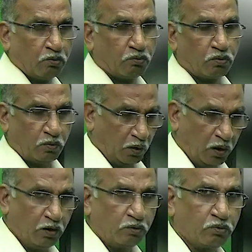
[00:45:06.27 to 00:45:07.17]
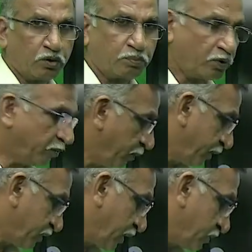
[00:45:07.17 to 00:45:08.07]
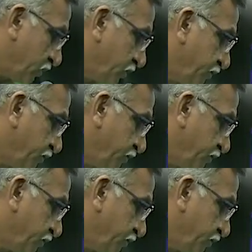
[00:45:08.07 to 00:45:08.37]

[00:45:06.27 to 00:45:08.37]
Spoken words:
What problem has asked?